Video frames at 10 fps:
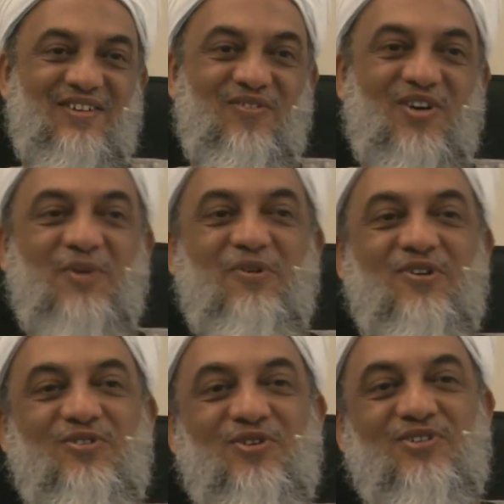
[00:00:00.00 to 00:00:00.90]
what
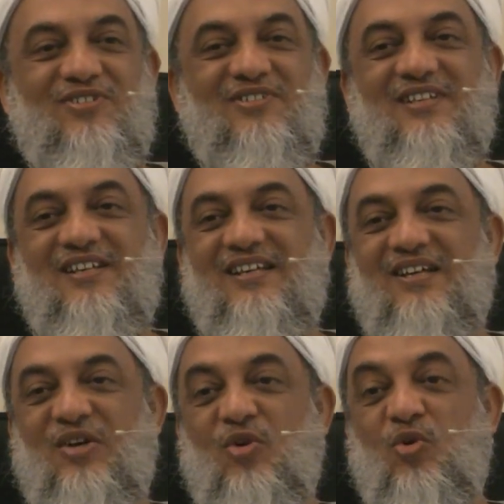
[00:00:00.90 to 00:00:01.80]
about those
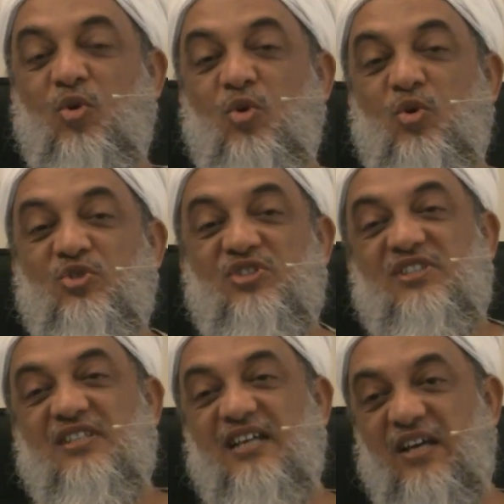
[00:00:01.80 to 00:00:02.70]

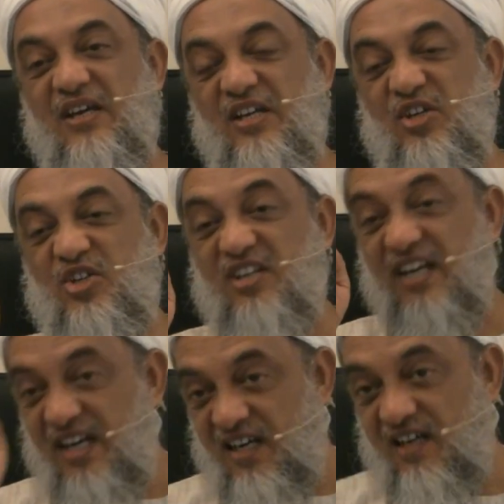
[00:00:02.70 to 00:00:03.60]
whose
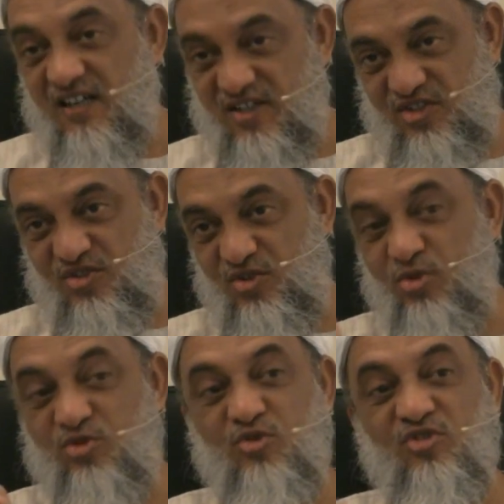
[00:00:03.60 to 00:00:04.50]
traders
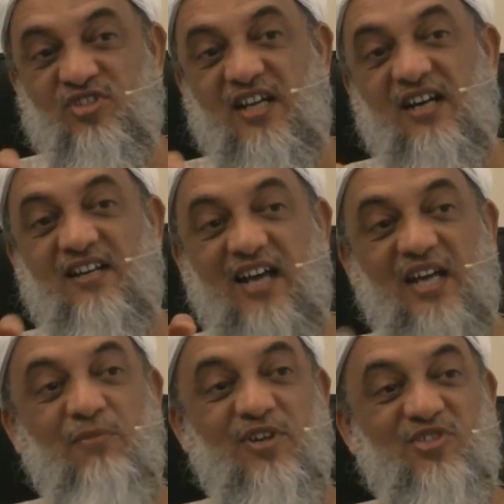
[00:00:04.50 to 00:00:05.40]
used to sell
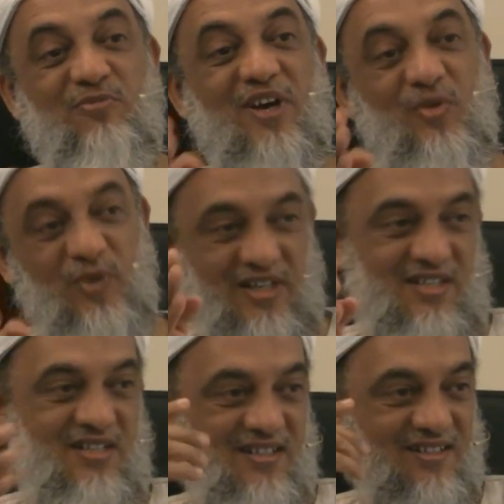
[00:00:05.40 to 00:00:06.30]
diamonds by weight?